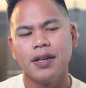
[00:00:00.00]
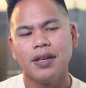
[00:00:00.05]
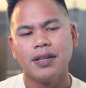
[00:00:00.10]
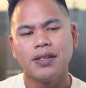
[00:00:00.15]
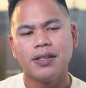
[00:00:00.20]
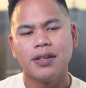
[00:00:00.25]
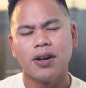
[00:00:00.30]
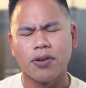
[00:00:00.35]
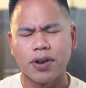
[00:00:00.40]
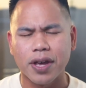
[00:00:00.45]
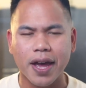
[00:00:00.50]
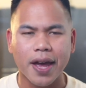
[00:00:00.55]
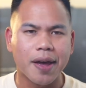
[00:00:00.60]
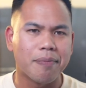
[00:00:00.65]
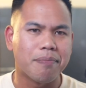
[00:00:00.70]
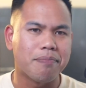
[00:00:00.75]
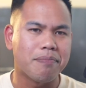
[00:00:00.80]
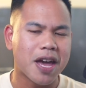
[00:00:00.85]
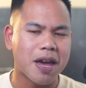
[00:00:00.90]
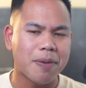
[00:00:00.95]
okay,
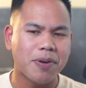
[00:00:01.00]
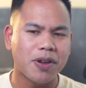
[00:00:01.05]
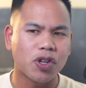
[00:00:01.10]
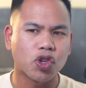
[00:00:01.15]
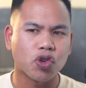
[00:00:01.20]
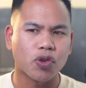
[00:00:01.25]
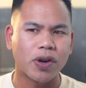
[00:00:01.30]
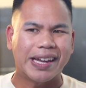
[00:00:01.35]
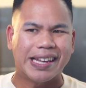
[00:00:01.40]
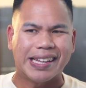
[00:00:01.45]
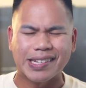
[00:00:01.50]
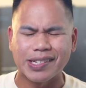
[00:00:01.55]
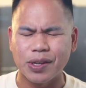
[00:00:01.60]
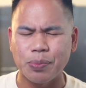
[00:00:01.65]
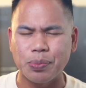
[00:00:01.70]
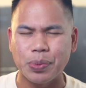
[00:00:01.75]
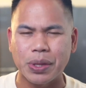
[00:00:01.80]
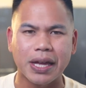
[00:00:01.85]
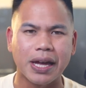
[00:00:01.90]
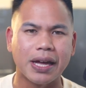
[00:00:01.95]
maybe try
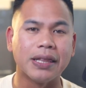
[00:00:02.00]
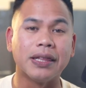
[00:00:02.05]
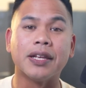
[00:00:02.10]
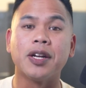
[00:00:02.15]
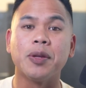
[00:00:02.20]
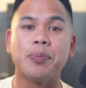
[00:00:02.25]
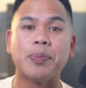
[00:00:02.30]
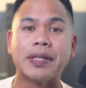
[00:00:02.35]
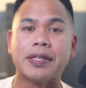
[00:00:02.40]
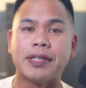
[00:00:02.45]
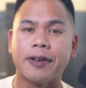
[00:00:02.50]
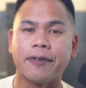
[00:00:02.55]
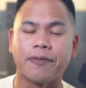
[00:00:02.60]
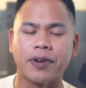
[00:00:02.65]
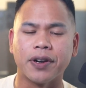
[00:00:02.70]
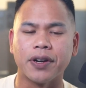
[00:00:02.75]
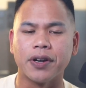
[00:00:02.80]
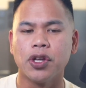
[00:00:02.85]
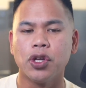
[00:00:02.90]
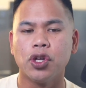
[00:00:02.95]
something a little bit
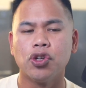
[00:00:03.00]
different.